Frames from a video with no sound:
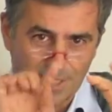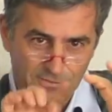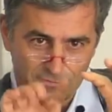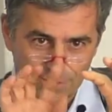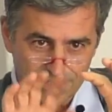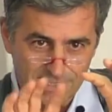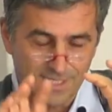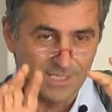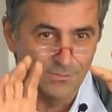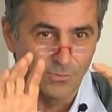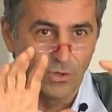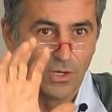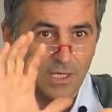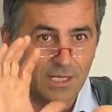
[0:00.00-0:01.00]
for a second
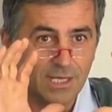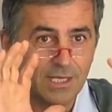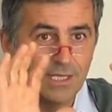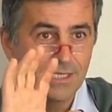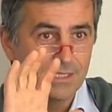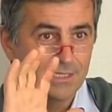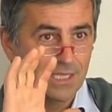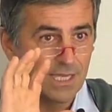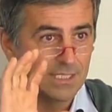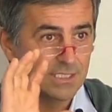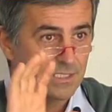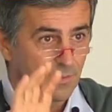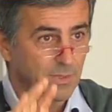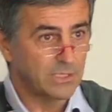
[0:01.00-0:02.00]
more. It
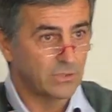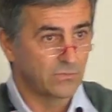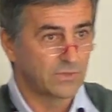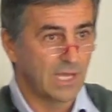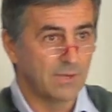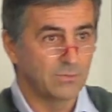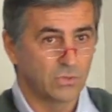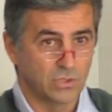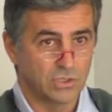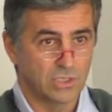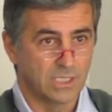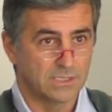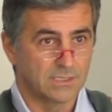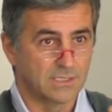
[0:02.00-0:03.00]
takes a bit of time to
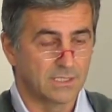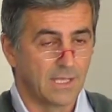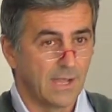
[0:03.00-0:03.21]
adjust.